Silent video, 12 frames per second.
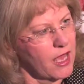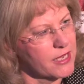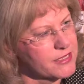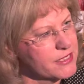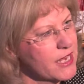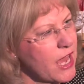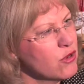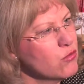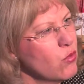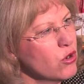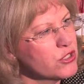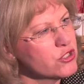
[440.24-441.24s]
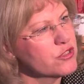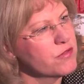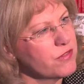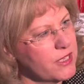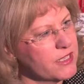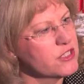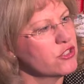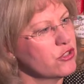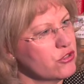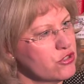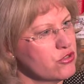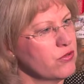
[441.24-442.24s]
And now, what sort of things are
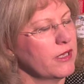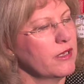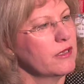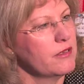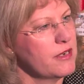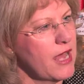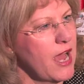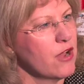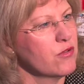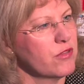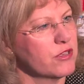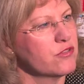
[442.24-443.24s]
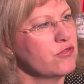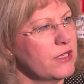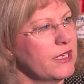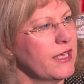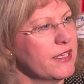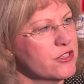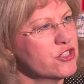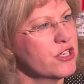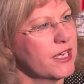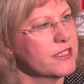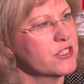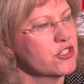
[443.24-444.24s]
you doing now that really
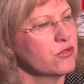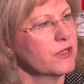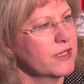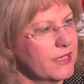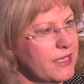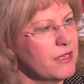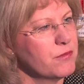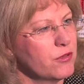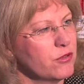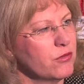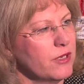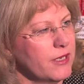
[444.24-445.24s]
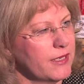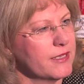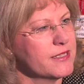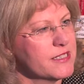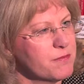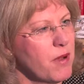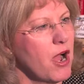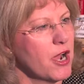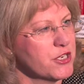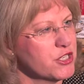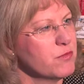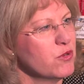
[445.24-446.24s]
interest you and keep you
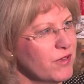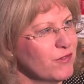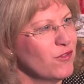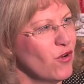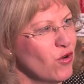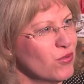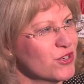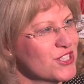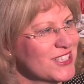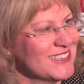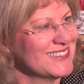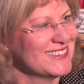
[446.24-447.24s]
inspired and moving forward?